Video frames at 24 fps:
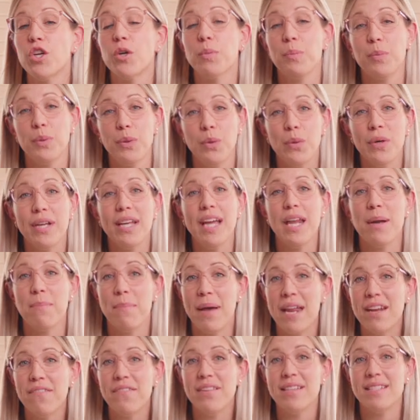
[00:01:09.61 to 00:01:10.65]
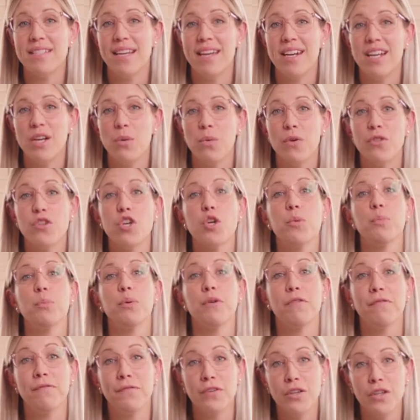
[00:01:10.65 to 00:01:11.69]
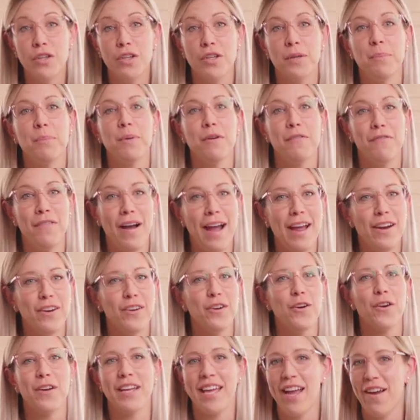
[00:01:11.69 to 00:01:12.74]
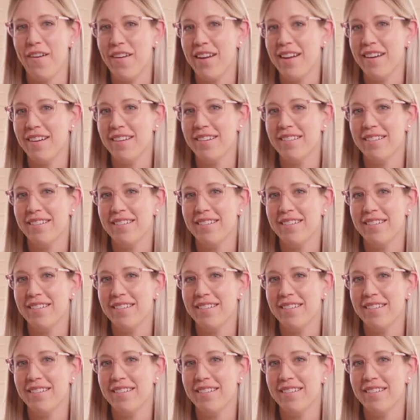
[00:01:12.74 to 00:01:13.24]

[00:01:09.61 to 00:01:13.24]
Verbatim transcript: your employee and benefit data with your preferred provider or carrier.